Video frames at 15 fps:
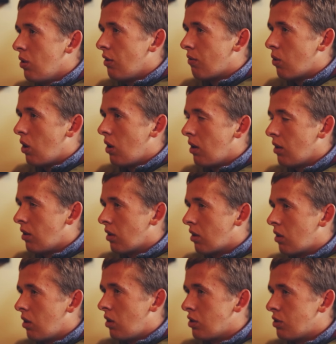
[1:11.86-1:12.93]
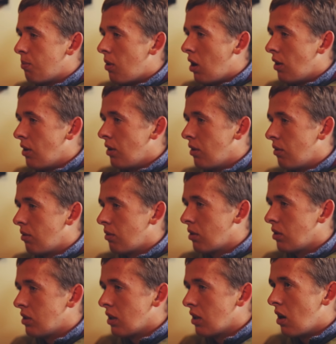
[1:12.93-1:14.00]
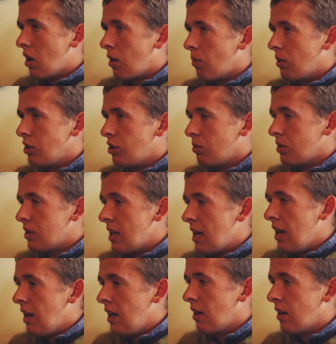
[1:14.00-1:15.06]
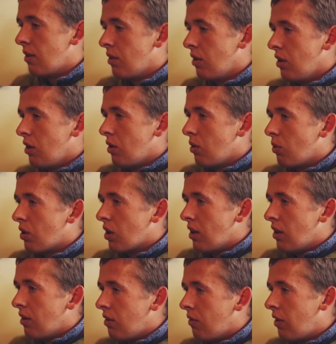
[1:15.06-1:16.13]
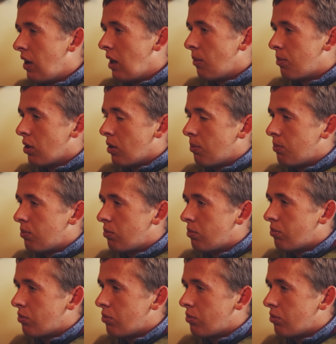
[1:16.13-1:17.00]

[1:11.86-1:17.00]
we've quite a close bond because I got her when she was 8 and kind of developed up